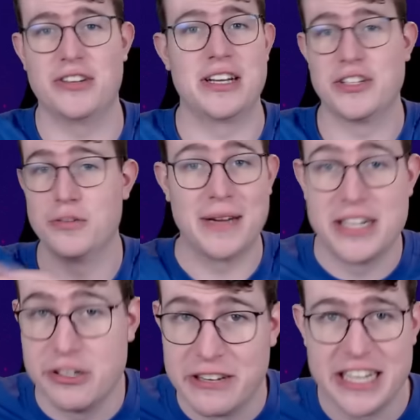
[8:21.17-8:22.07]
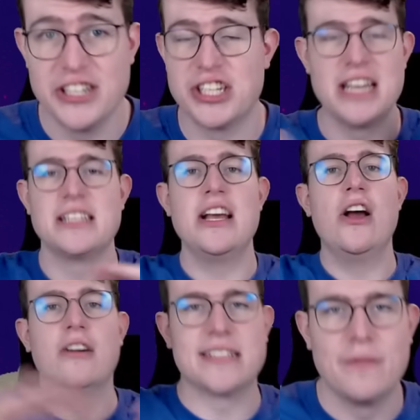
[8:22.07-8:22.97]
or like super legendary king chest,
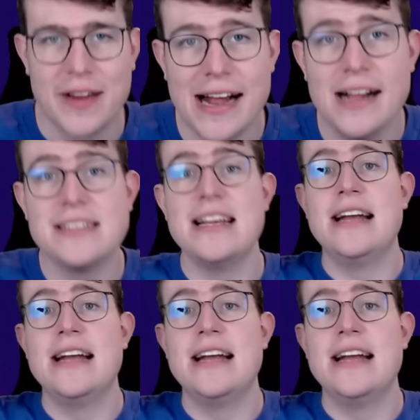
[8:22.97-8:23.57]
or something else.